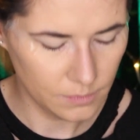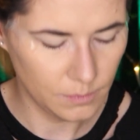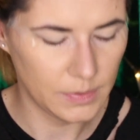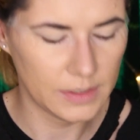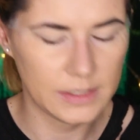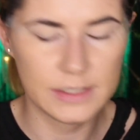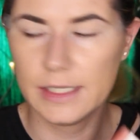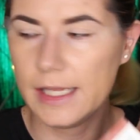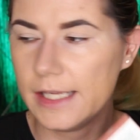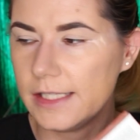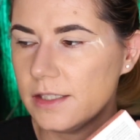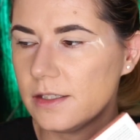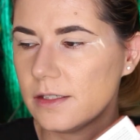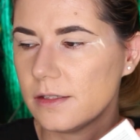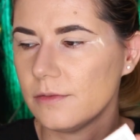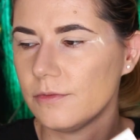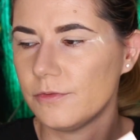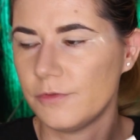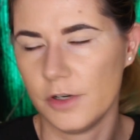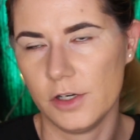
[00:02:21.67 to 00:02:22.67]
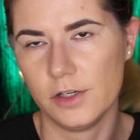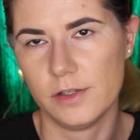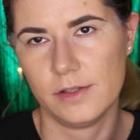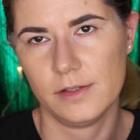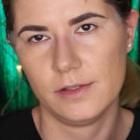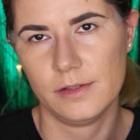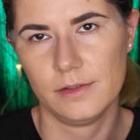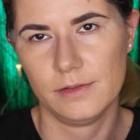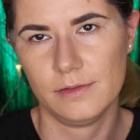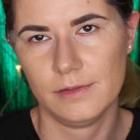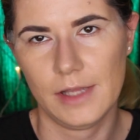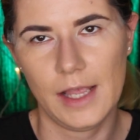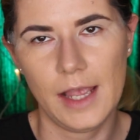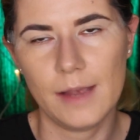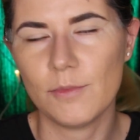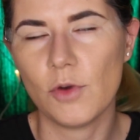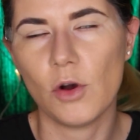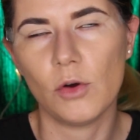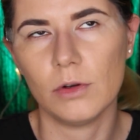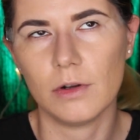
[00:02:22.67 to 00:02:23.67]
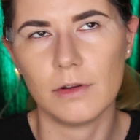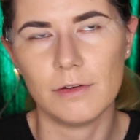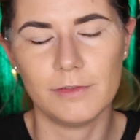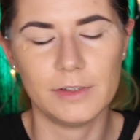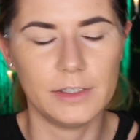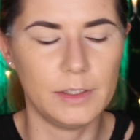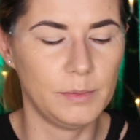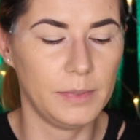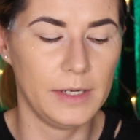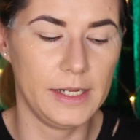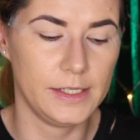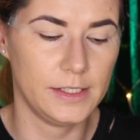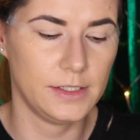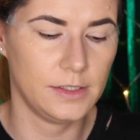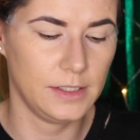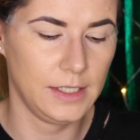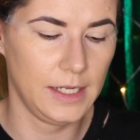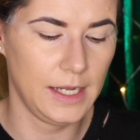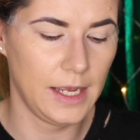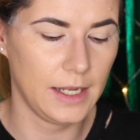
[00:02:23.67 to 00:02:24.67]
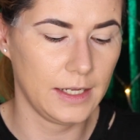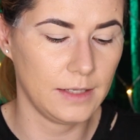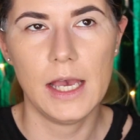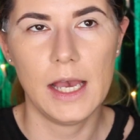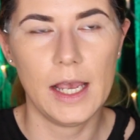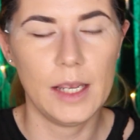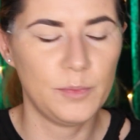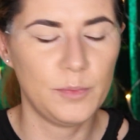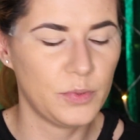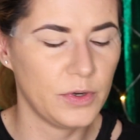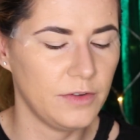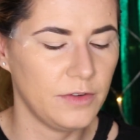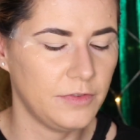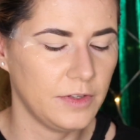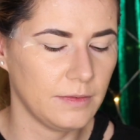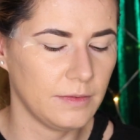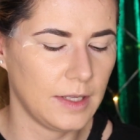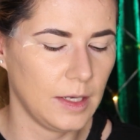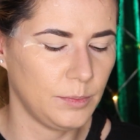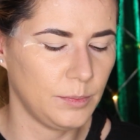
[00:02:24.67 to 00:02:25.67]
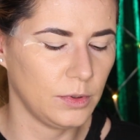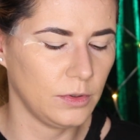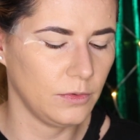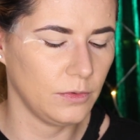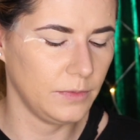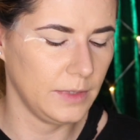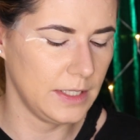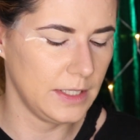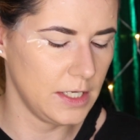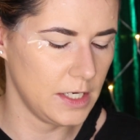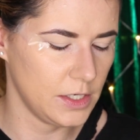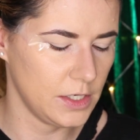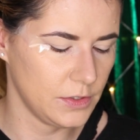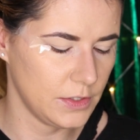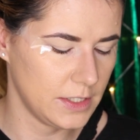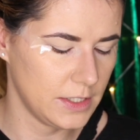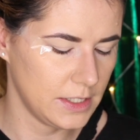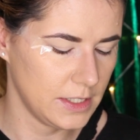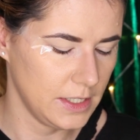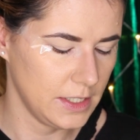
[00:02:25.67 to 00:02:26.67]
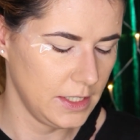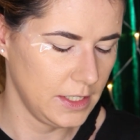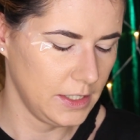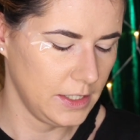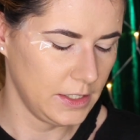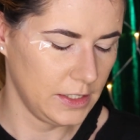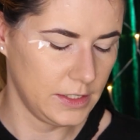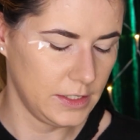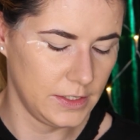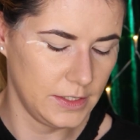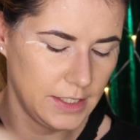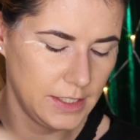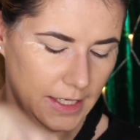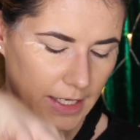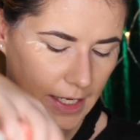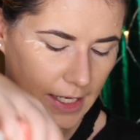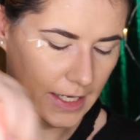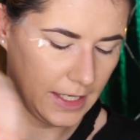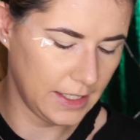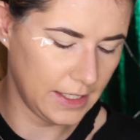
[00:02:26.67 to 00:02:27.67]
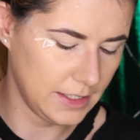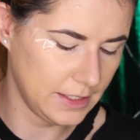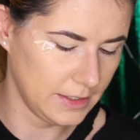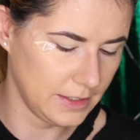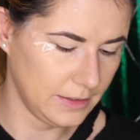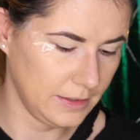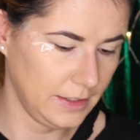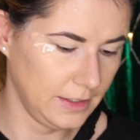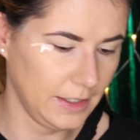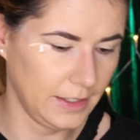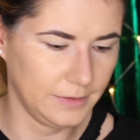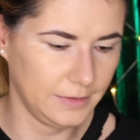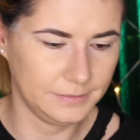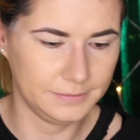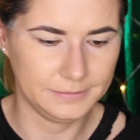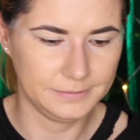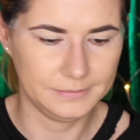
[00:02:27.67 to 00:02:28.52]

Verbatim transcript: but let's first I'm all over the place today I, I pre-filmed a couple of videos today and yeah